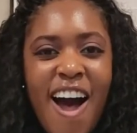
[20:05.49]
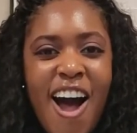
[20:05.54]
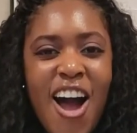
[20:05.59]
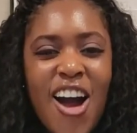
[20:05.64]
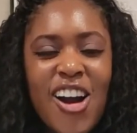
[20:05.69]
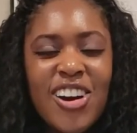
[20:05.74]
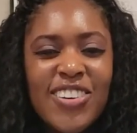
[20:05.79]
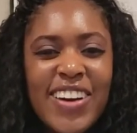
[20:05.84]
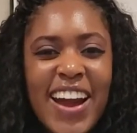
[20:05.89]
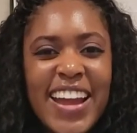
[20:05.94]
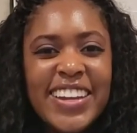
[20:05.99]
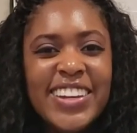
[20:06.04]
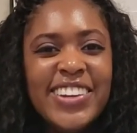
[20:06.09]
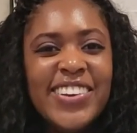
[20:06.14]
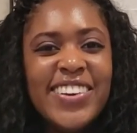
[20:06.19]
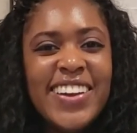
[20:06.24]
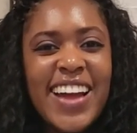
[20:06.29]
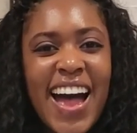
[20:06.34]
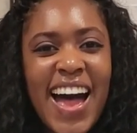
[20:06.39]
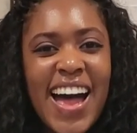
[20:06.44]
All right,
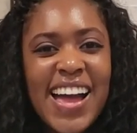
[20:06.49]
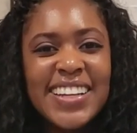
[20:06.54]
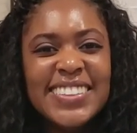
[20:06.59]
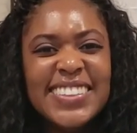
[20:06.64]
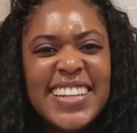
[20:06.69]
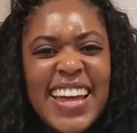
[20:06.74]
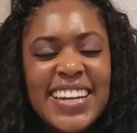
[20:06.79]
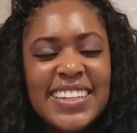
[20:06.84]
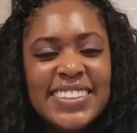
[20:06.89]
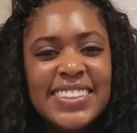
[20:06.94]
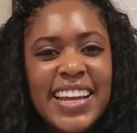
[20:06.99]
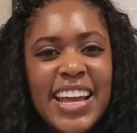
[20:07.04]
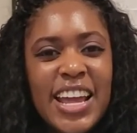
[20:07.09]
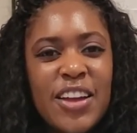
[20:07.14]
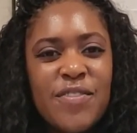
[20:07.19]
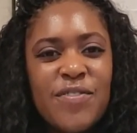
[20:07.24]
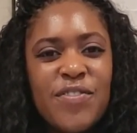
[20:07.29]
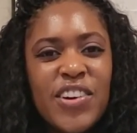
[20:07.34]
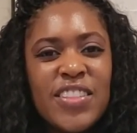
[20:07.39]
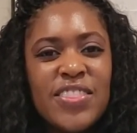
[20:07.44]
you guys, that is
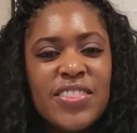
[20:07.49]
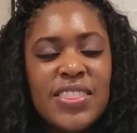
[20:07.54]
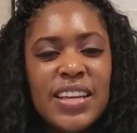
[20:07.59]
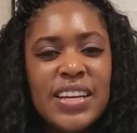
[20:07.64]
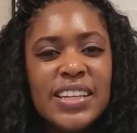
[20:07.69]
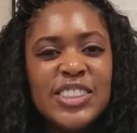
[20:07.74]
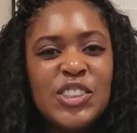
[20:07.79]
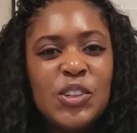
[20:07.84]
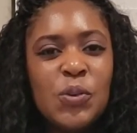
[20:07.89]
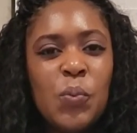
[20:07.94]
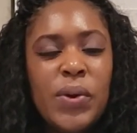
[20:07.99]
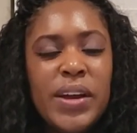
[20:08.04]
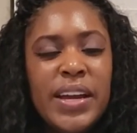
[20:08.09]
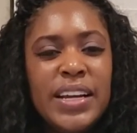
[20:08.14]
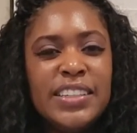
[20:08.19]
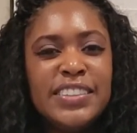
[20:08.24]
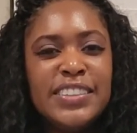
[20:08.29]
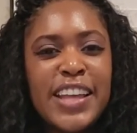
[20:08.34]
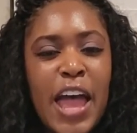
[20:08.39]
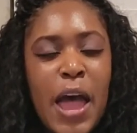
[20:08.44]
it for this
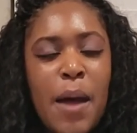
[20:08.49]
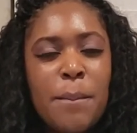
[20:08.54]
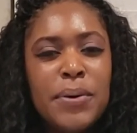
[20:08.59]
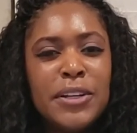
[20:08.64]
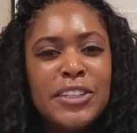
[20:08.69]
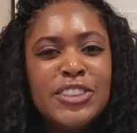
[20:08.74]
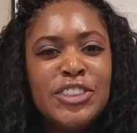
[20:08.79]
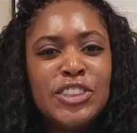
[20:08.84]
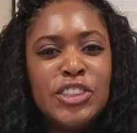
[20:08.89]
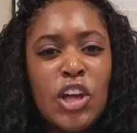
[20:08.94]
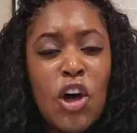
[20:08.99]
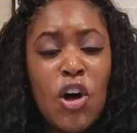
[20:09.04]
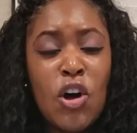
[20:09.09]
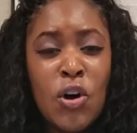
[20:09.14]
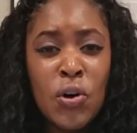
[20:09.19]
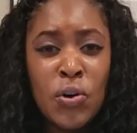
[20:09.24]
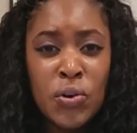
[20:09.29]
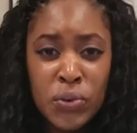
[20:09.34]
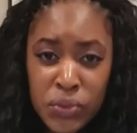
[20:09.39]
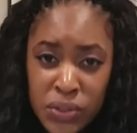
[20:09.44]
week's
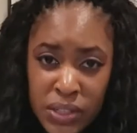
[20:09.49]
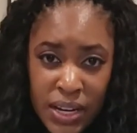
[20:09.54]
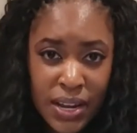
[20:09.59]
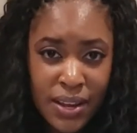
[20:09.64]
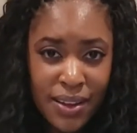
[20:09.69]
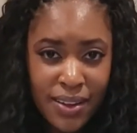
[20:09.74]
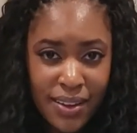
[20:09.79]
episode.